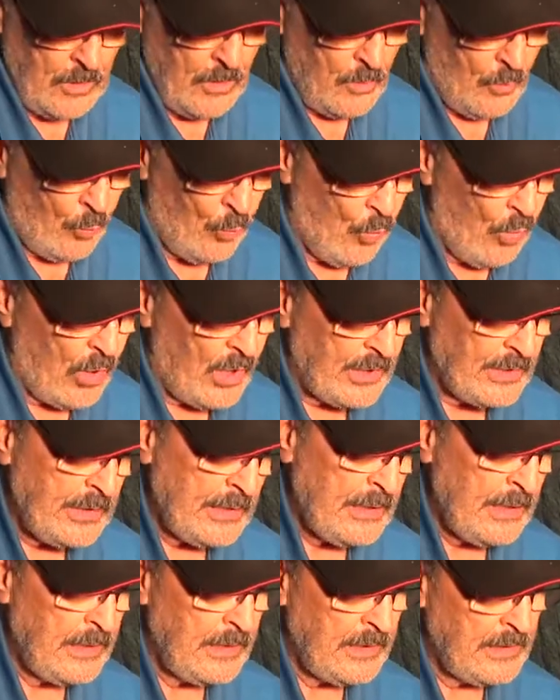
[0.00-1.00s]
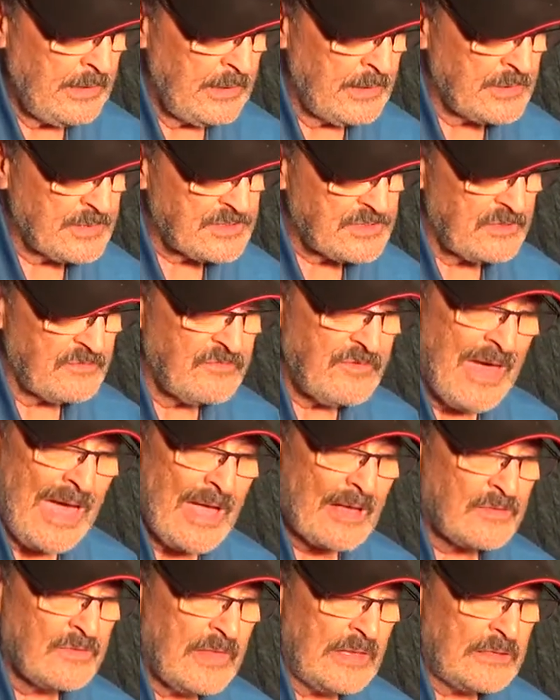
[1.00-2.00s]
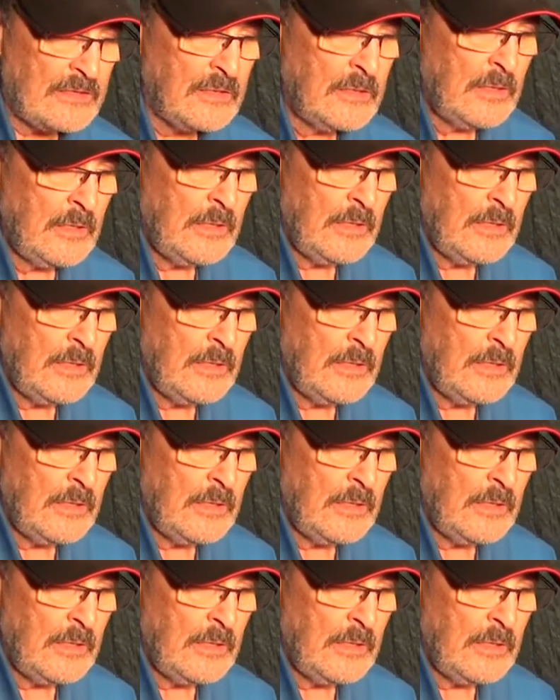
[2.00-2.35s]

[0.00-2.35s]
One is the fact that